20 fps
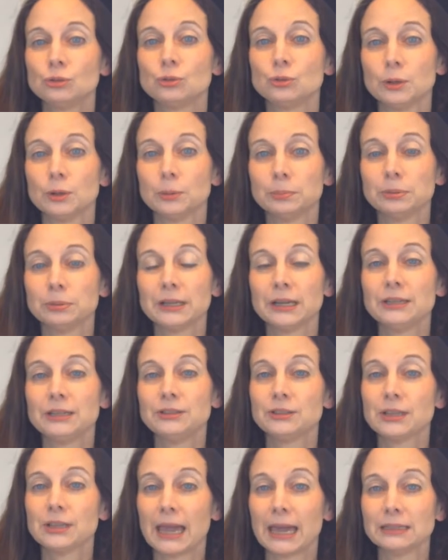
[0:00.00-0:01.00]
to a
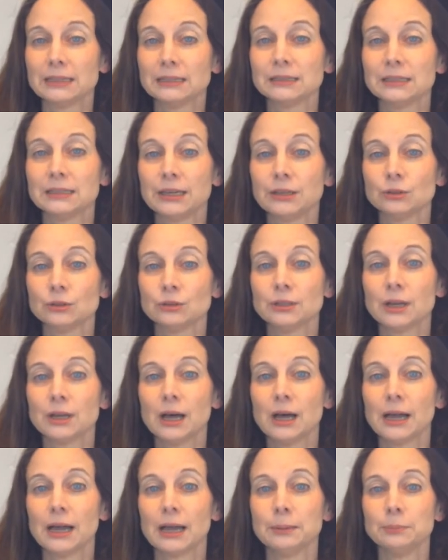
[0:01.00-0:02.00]
place at a later
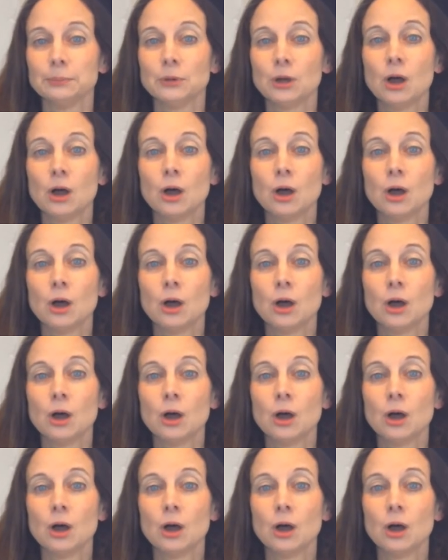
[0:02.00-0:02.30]
time,